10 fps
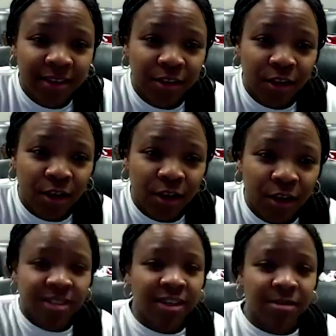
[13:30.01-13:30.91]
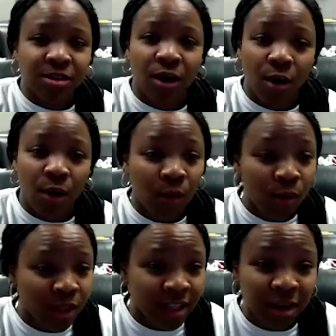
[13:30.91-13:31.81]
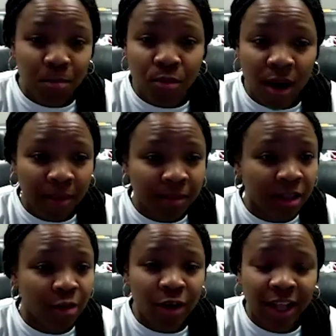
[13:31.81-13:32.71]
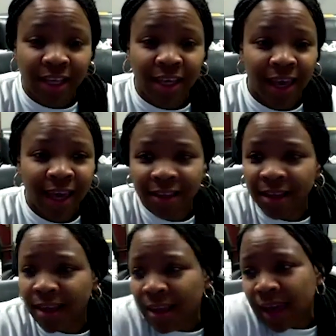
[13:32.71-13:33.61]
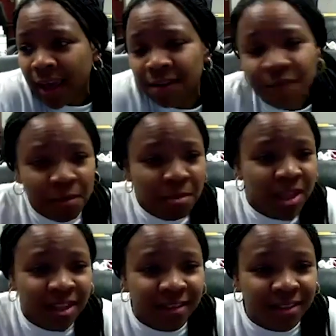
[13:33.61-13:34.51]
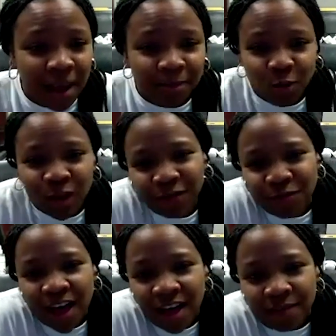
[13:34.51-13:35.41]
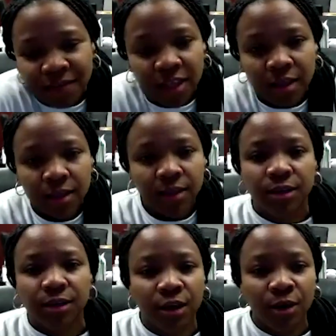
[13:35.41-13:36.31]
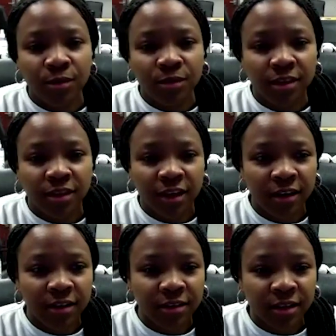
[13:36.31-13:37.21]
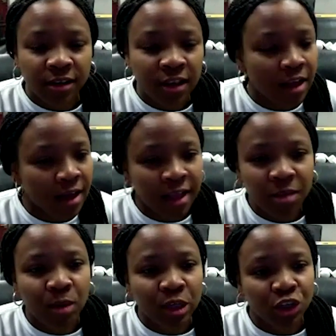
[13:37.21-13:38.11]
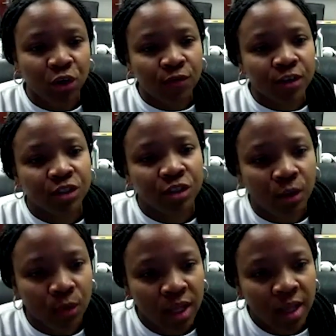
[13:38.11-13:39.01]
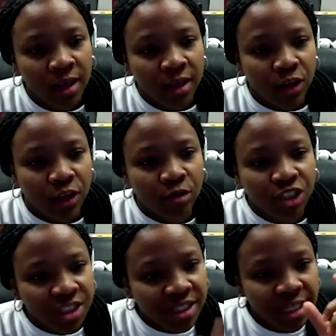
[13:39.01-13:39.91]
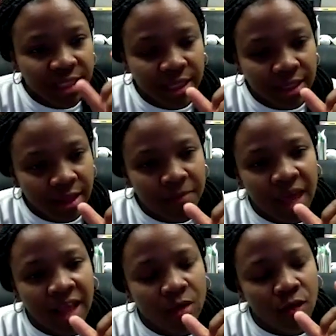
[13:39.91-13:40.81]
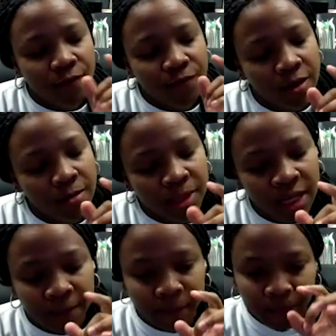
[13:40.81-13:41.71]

You know, these teams are old and they're primed and they're ready. Eight of them in the top 25. You know, they're not any pushovers. So, you know, just teaching them that on film, Nick,